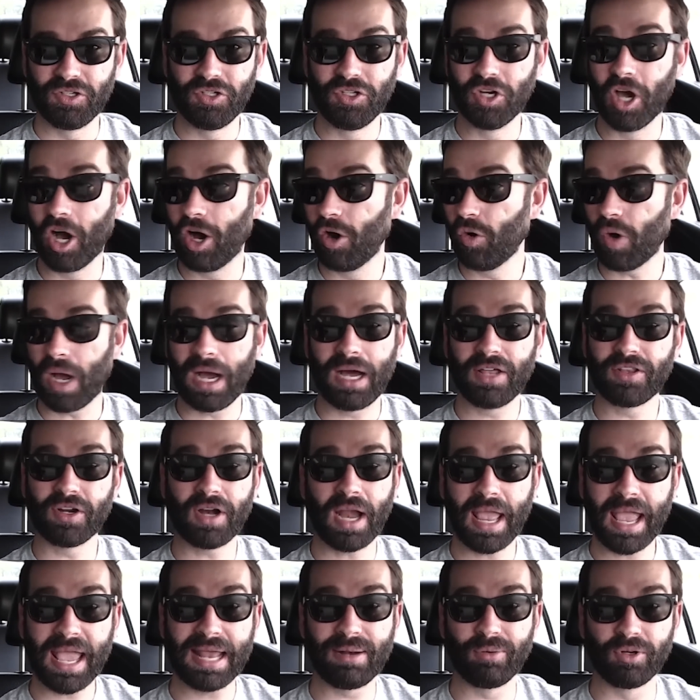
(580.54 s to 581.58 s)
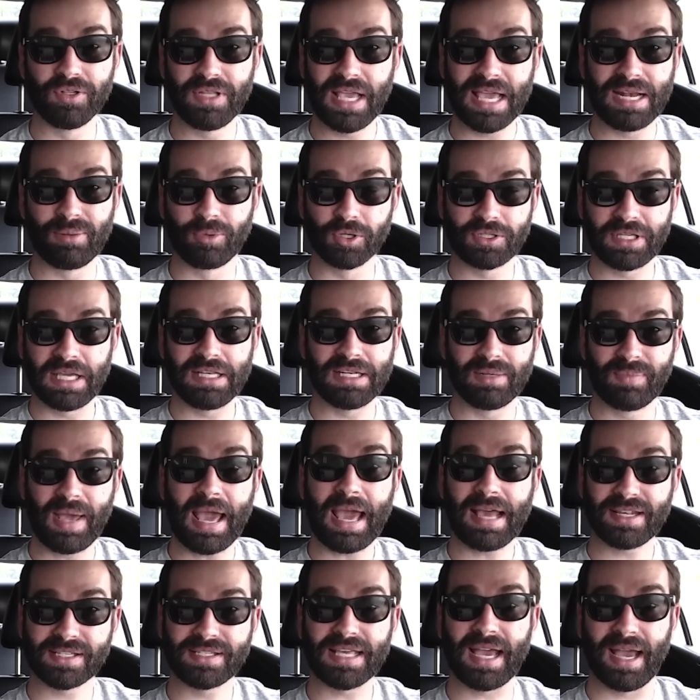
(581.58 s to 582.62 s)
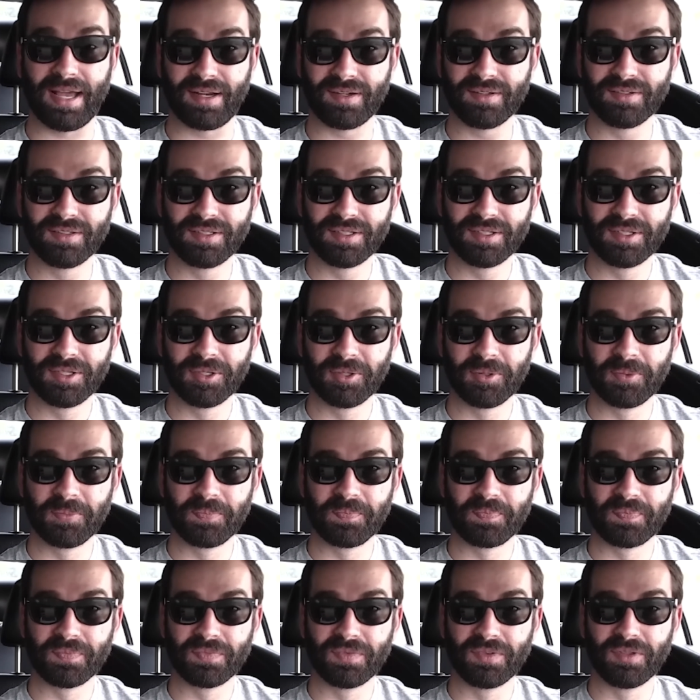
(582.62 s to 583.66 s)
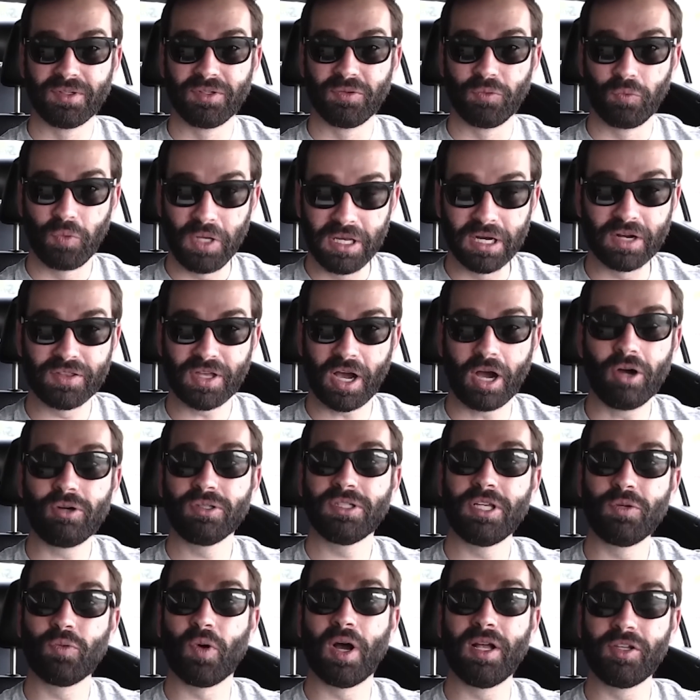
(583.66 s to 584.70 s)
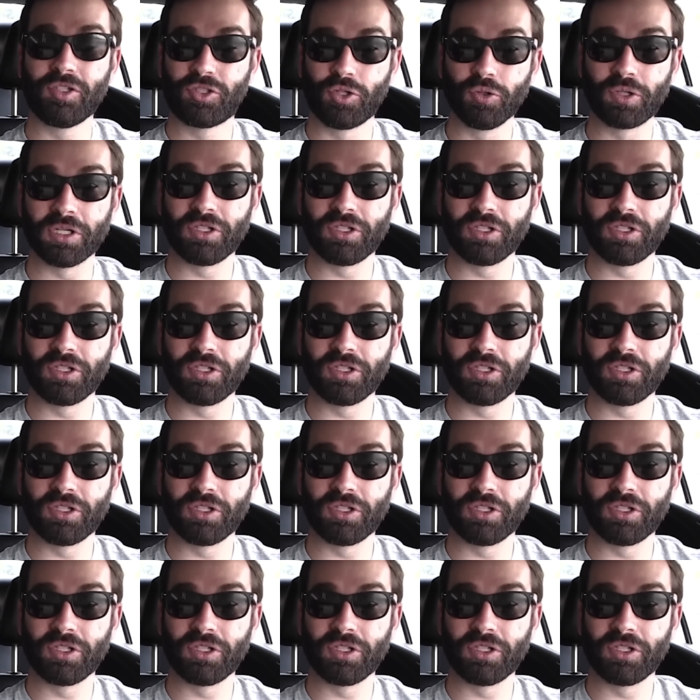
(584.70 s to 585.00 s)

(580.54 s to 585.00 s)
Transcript: No other animal in the animal kingdom has that. We are the only ones